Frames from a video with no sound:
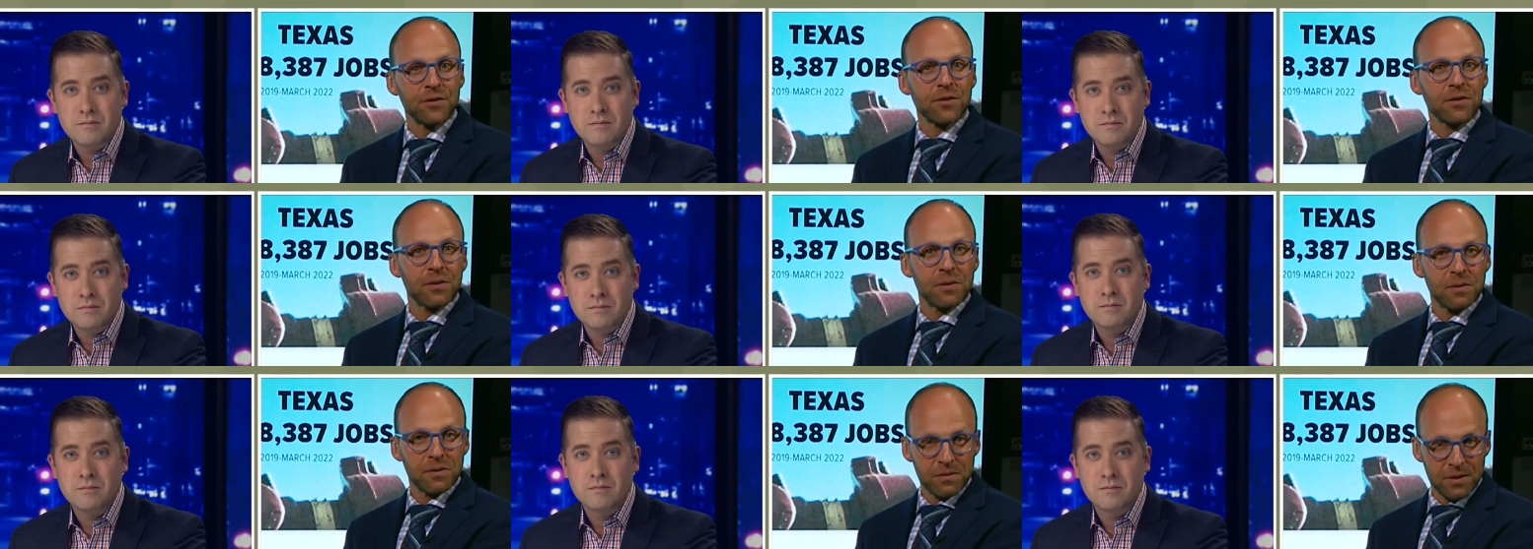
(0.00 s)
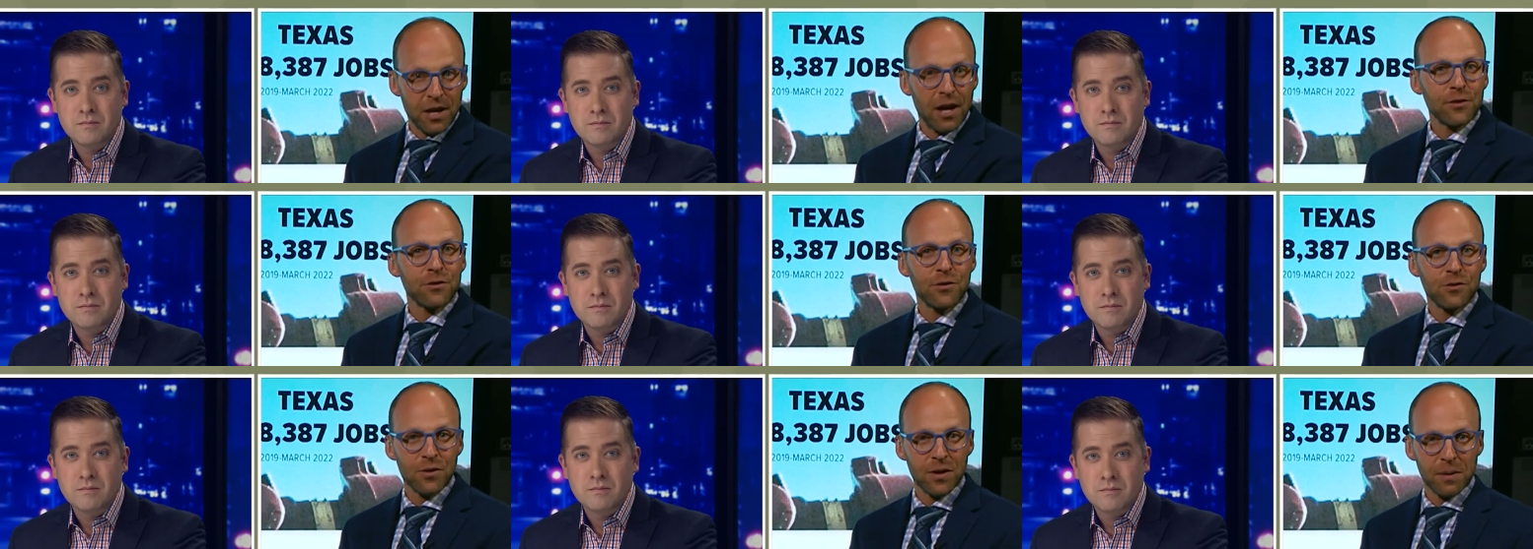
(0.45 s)
Speaker 1: to
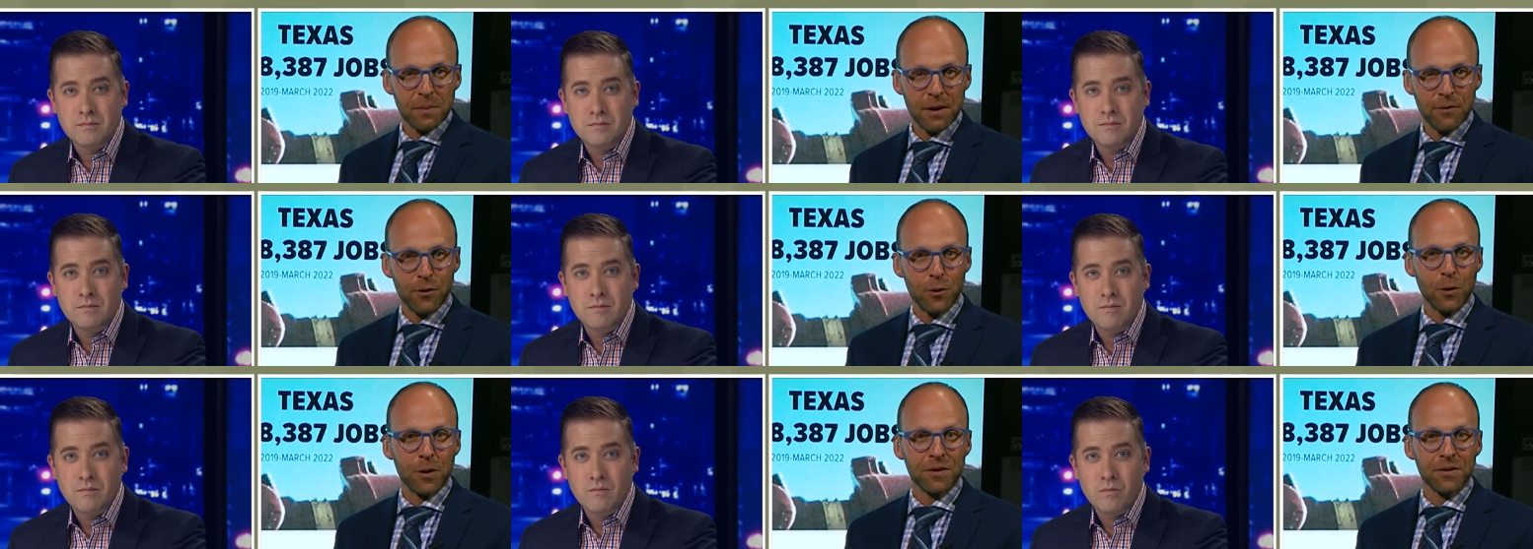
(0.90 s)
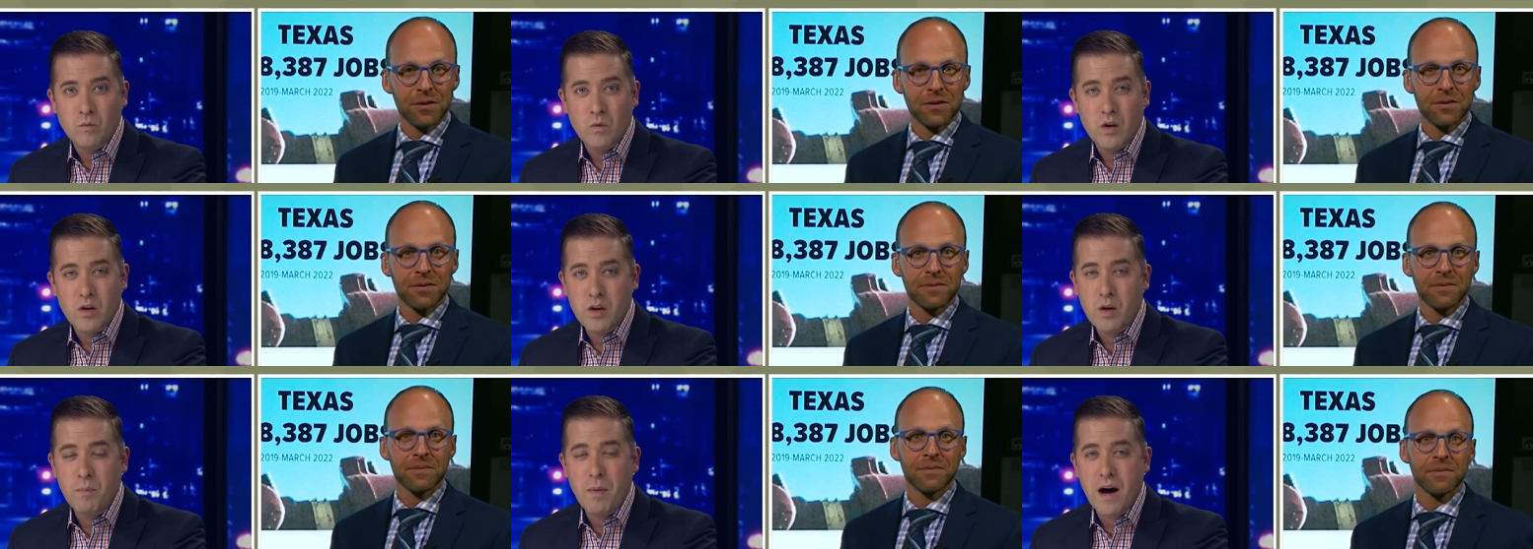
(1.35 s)
concentrate on my focus.
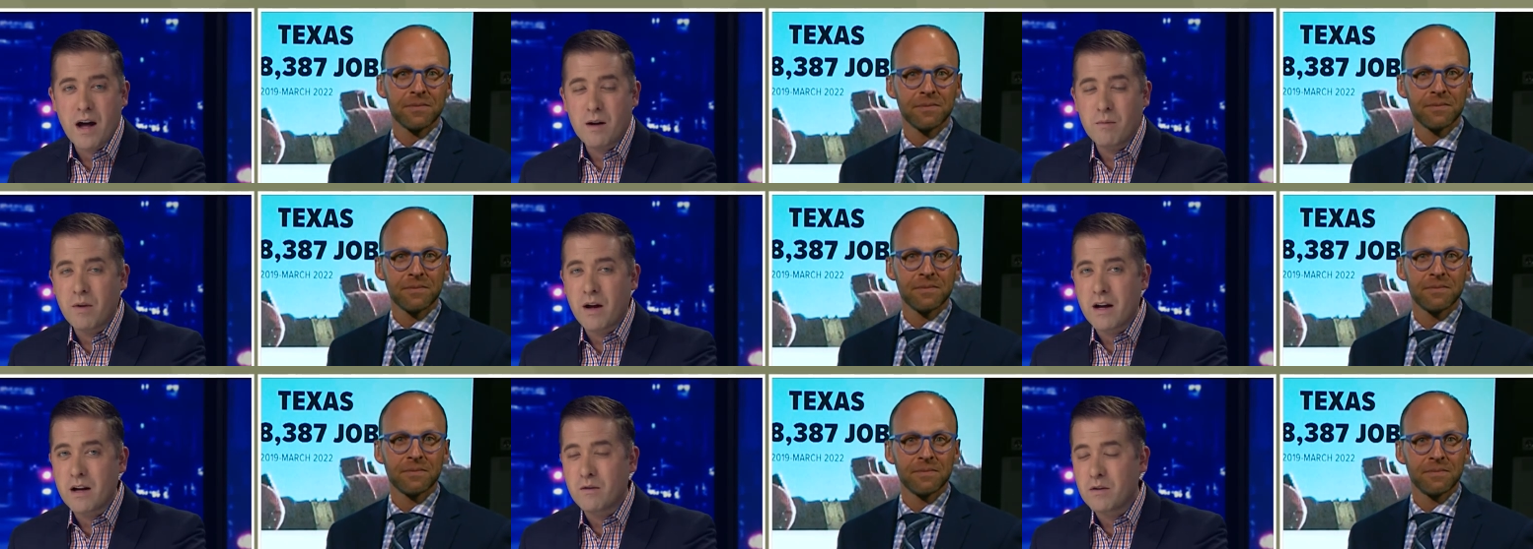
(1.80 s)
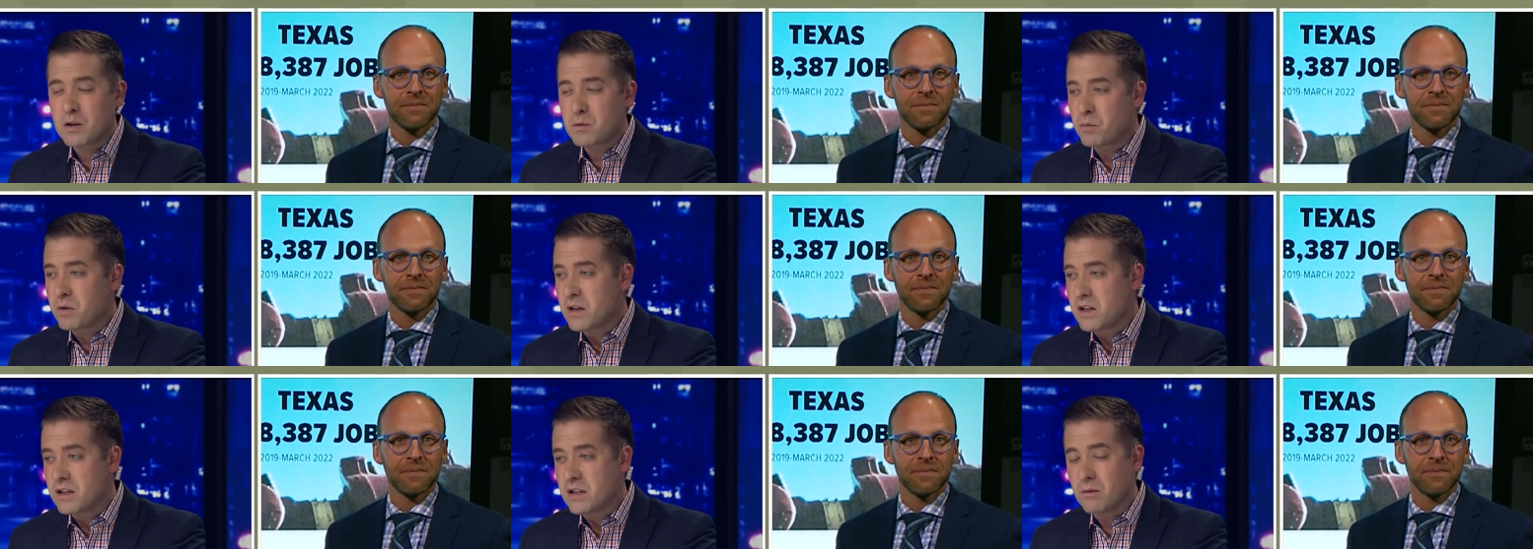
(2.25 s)
The bottom line of it's
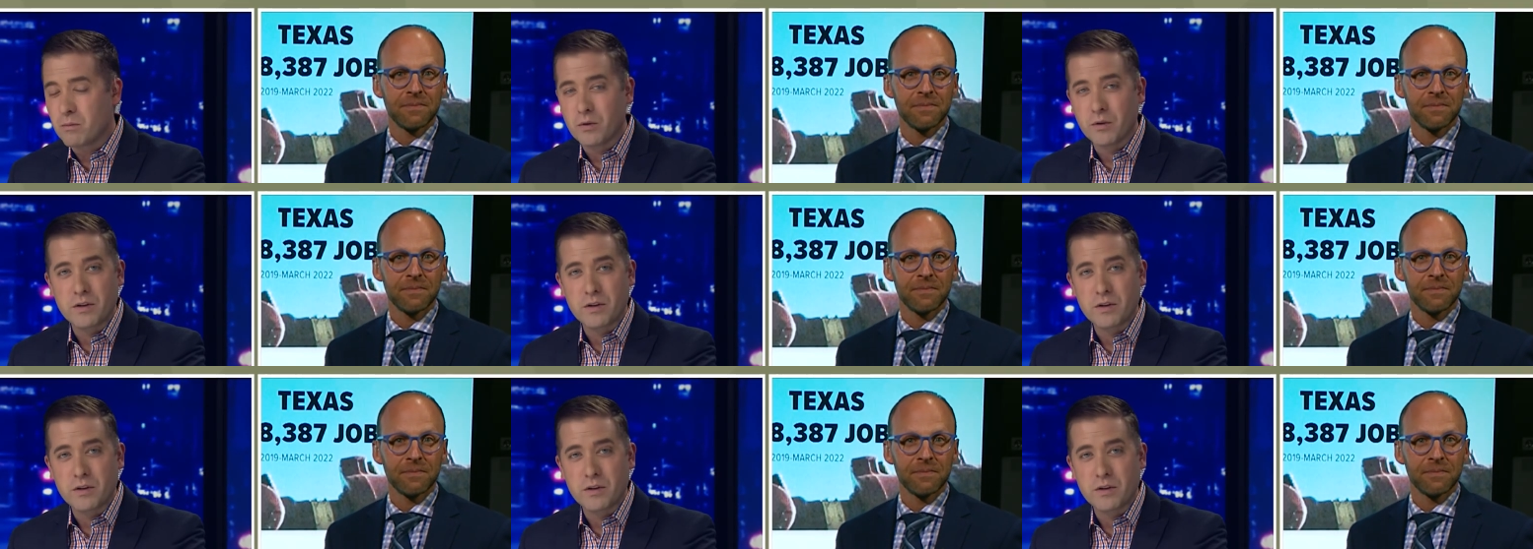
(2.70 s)
pretty simple.